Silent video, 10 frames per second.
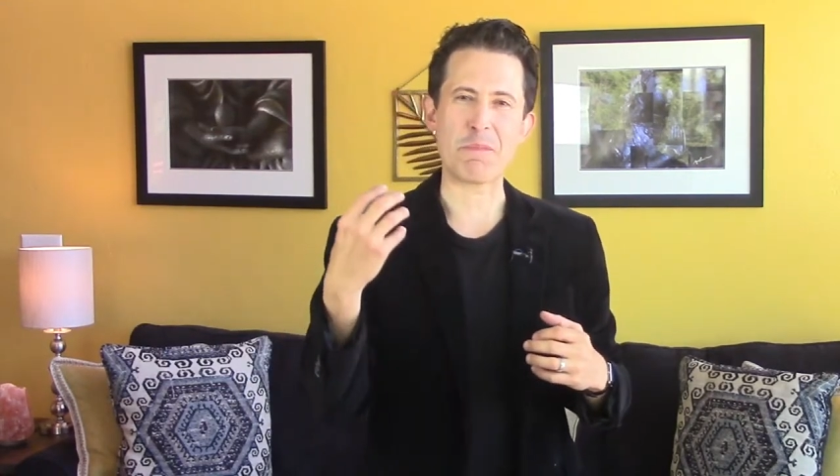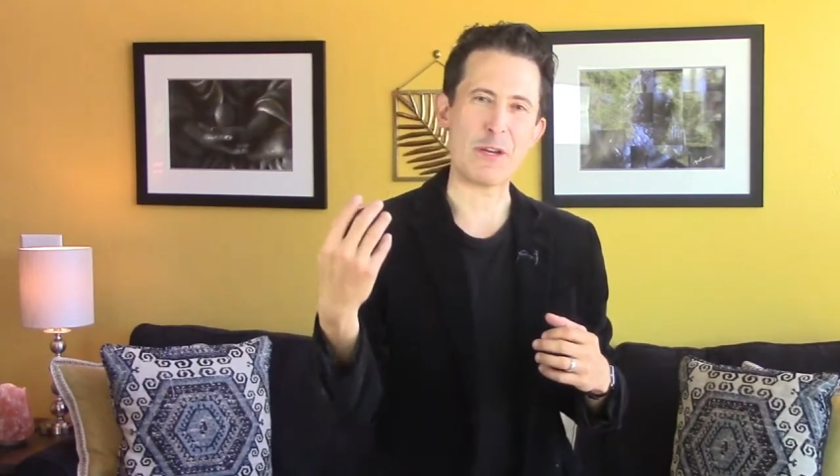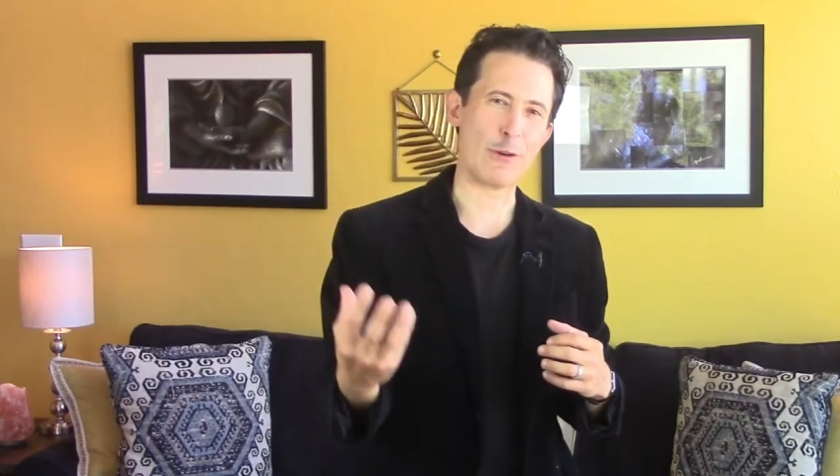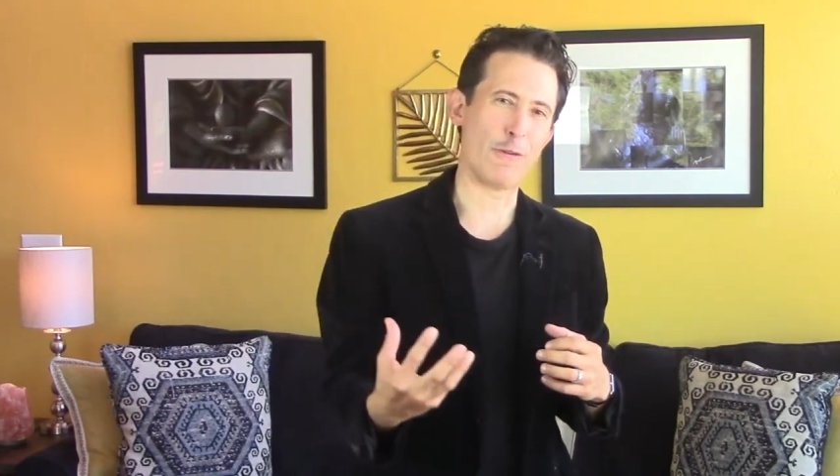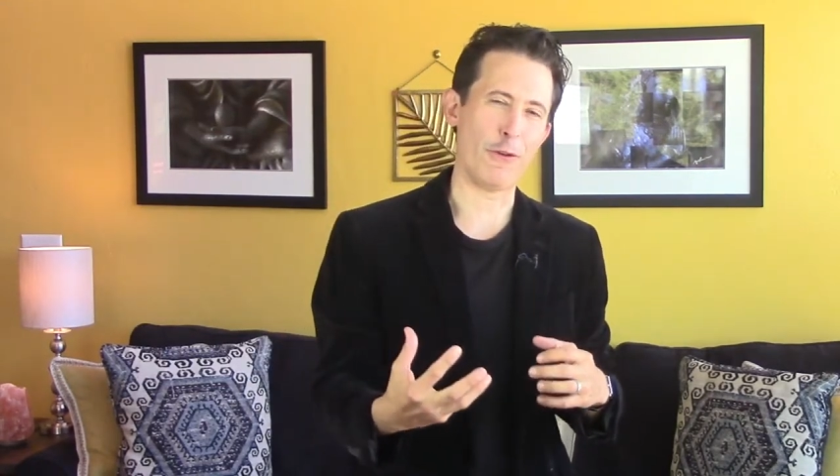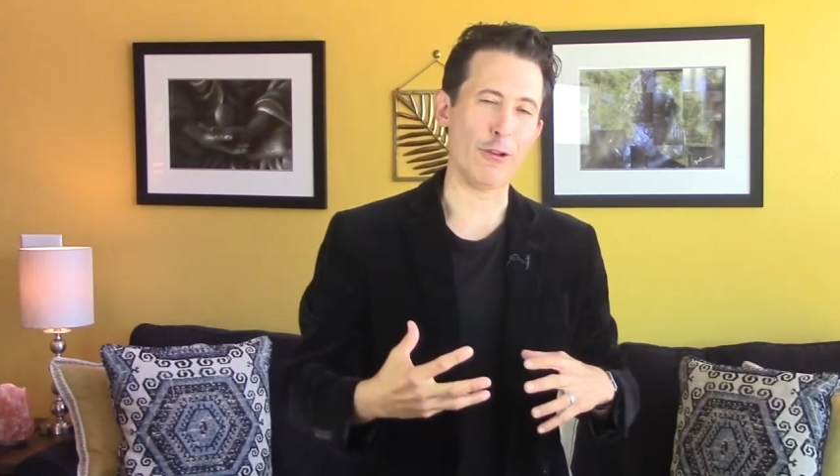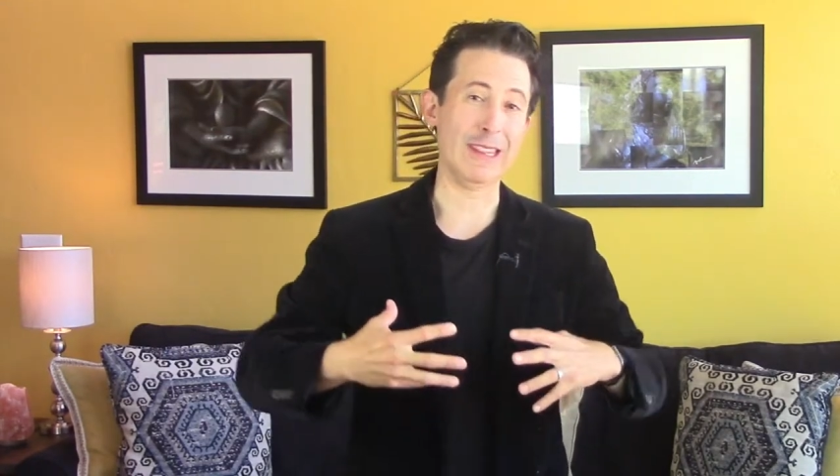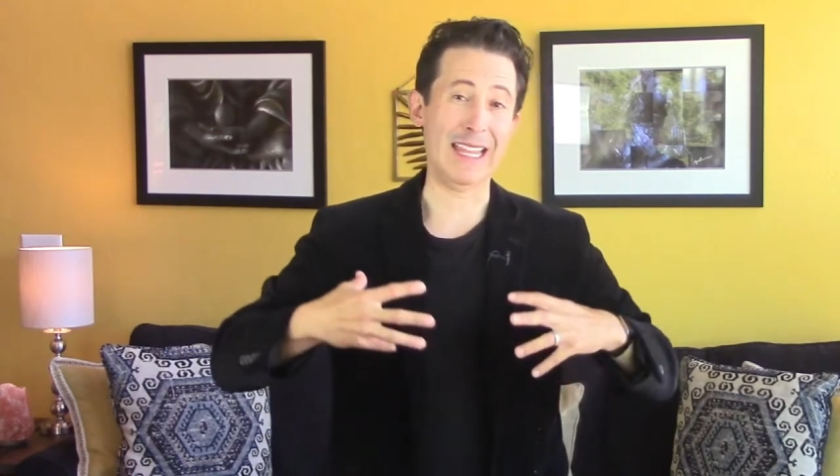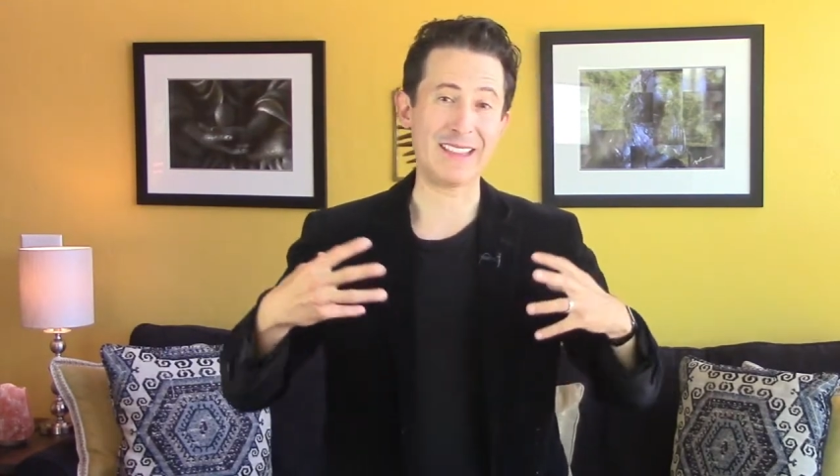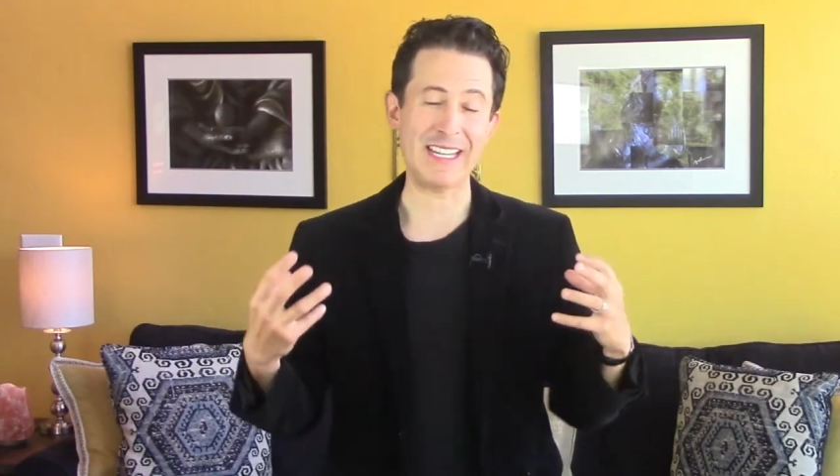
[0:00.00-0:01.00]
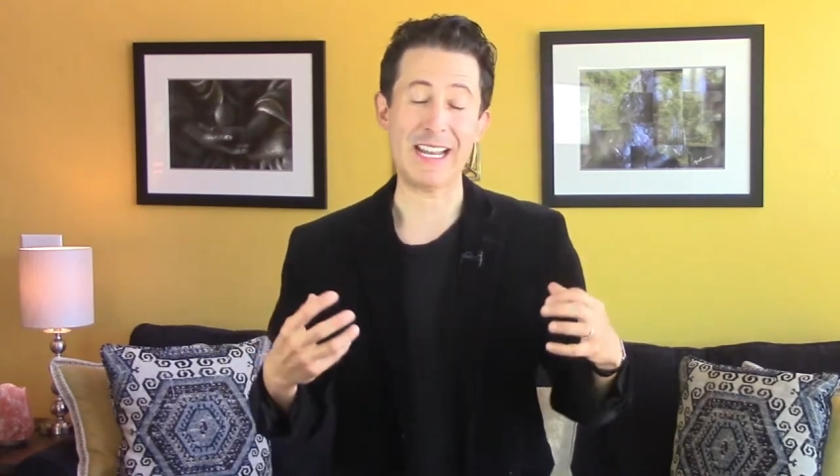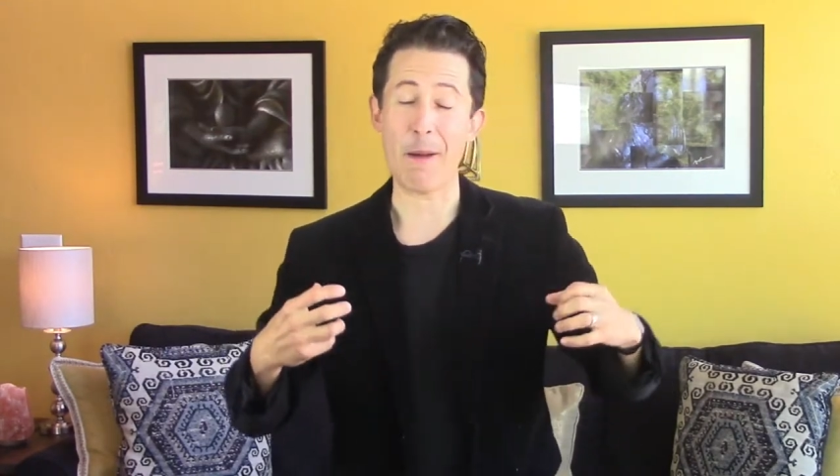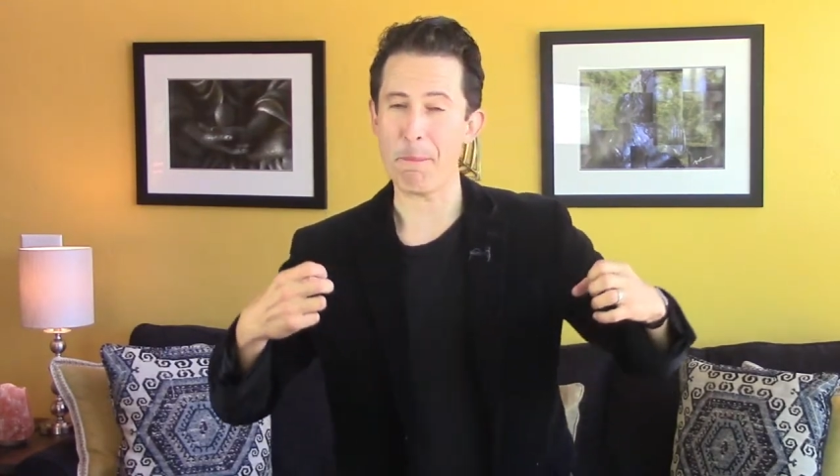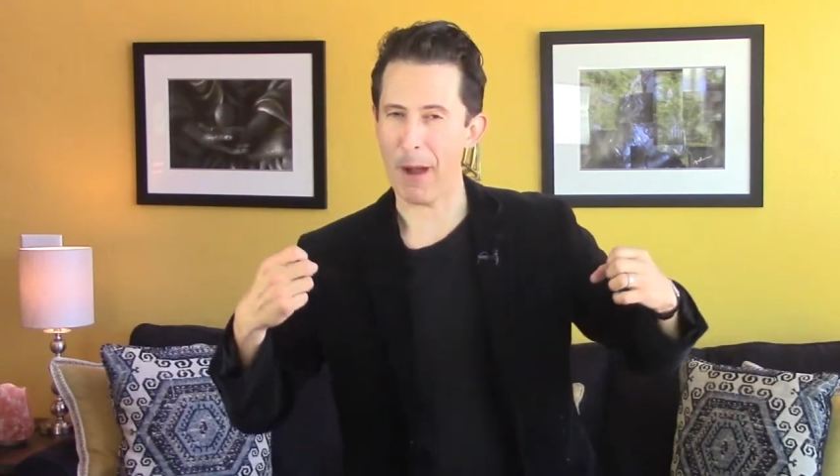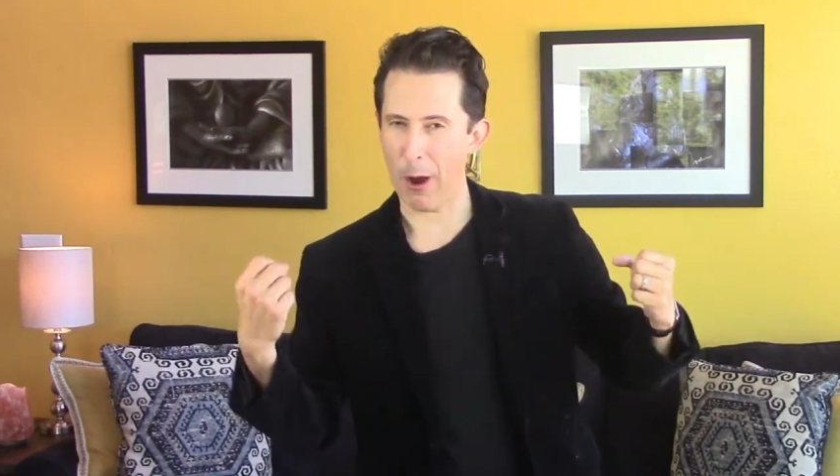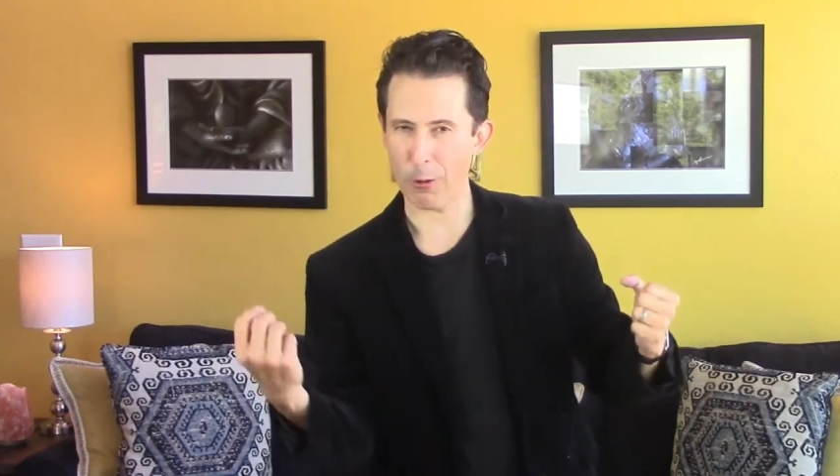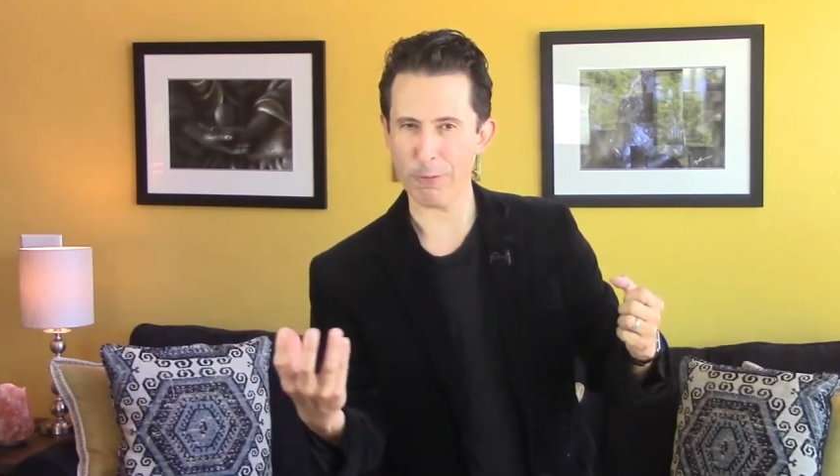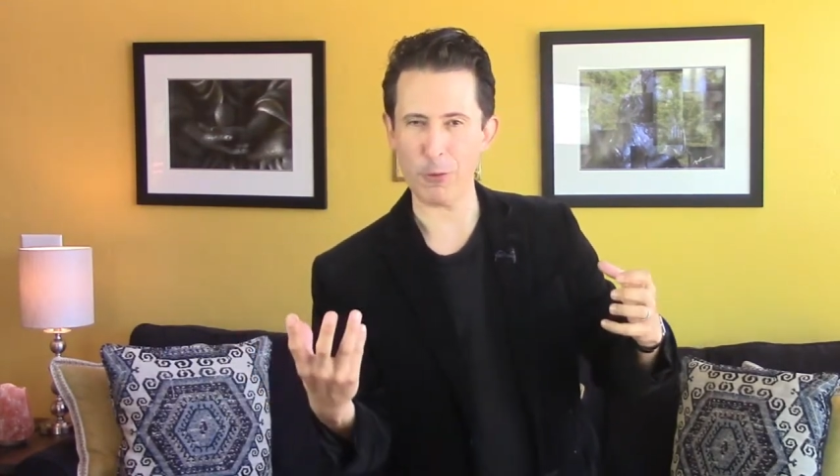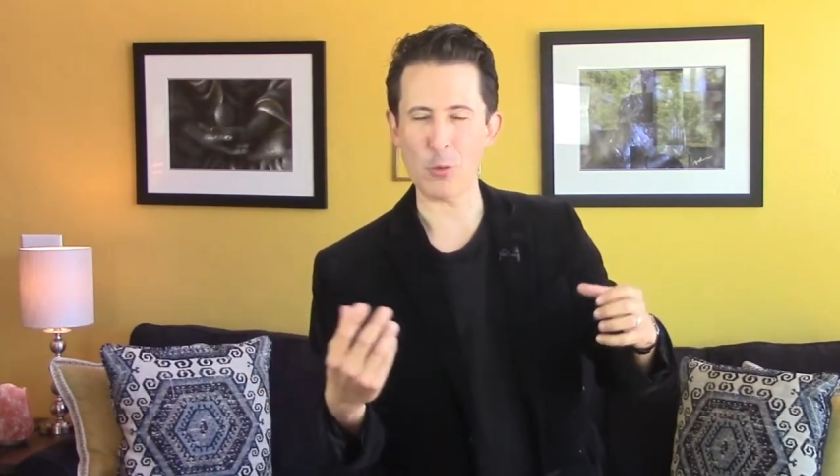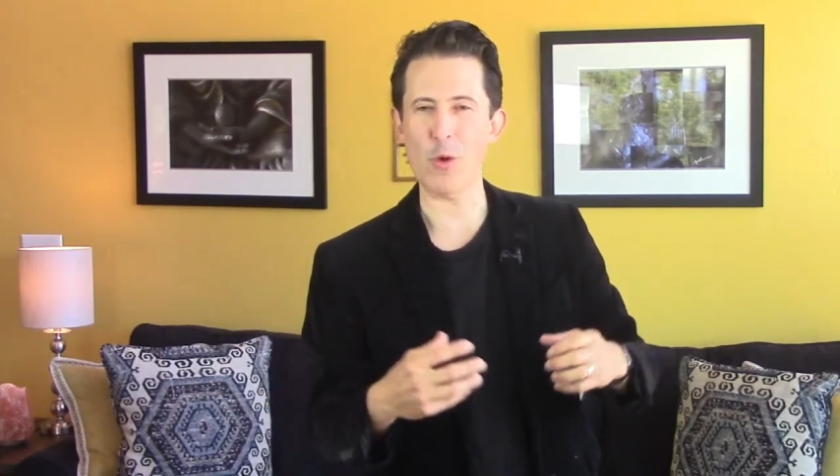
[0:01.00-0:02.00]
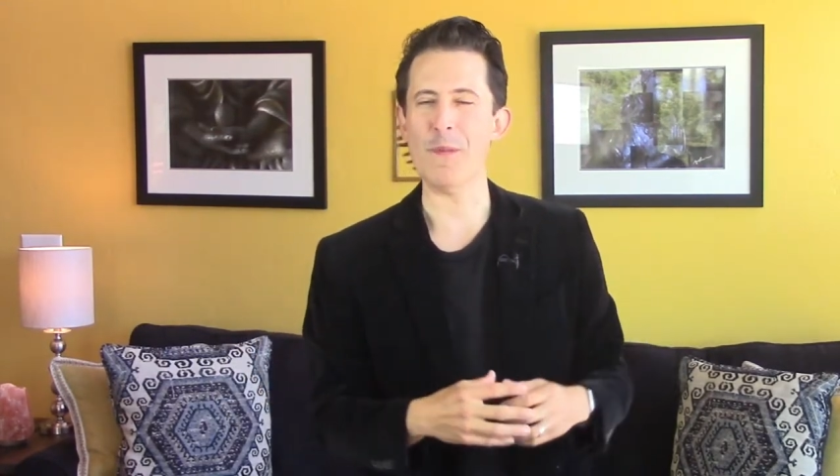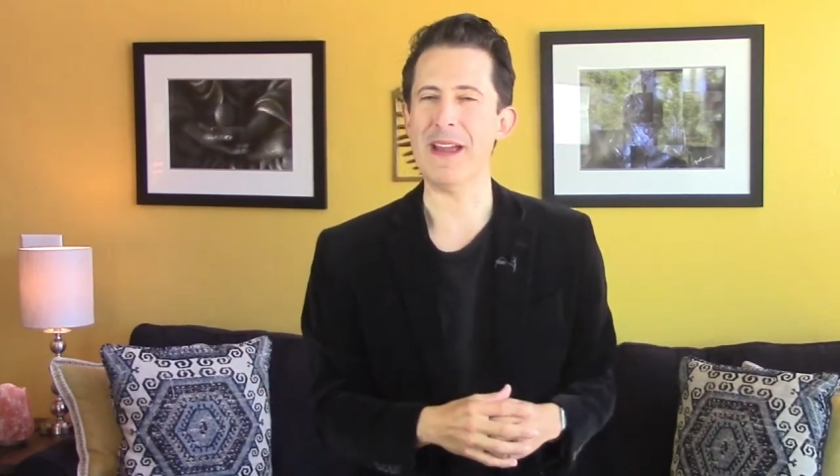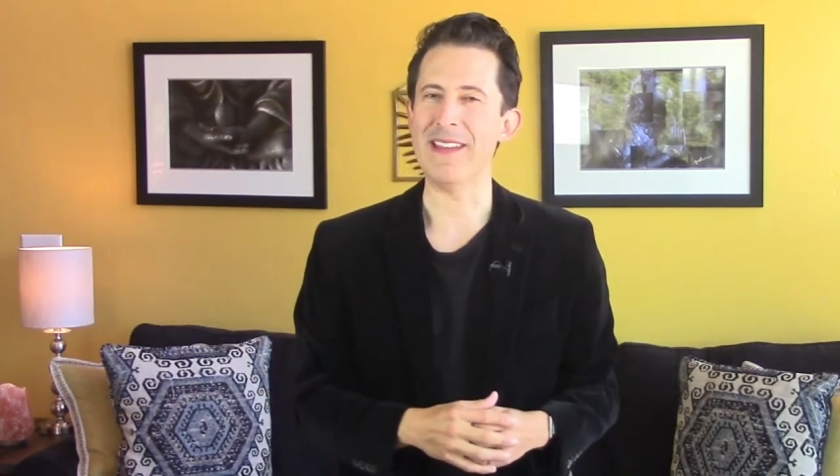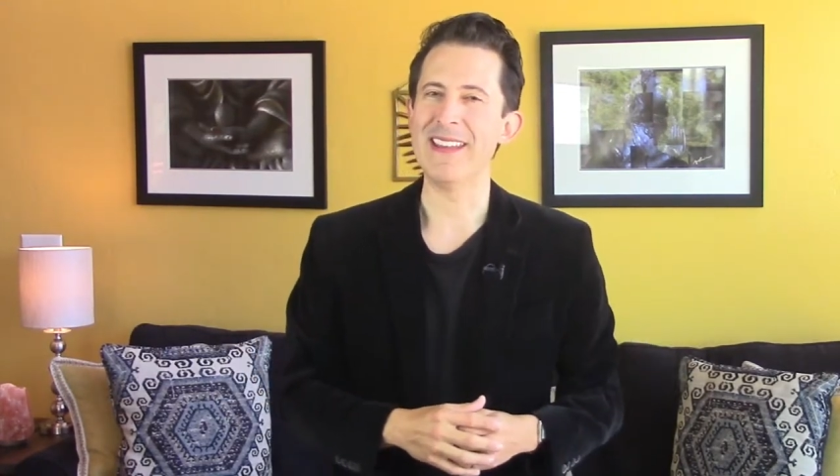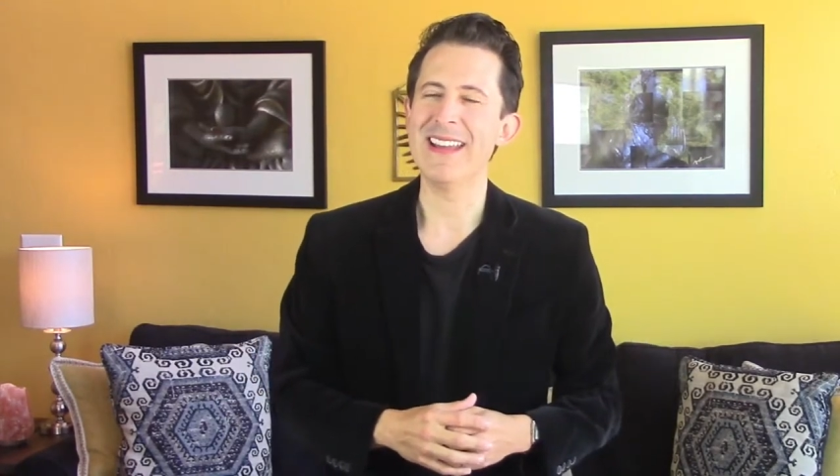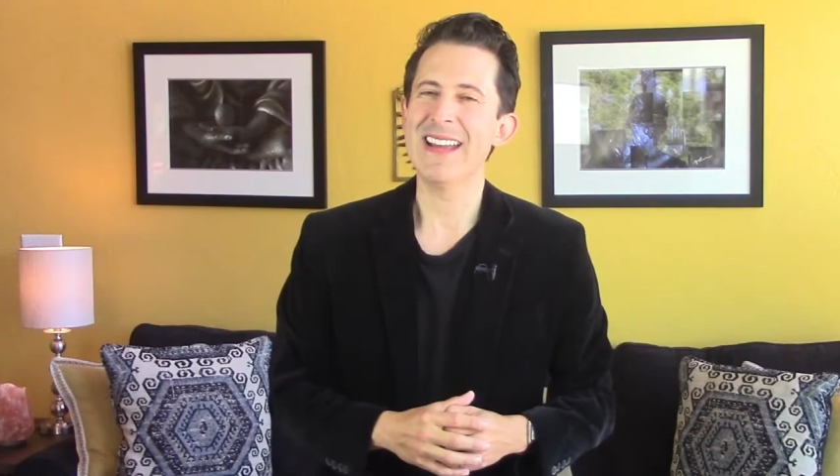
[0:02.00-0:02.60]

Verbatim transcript: beautiful, Latina, powerful woman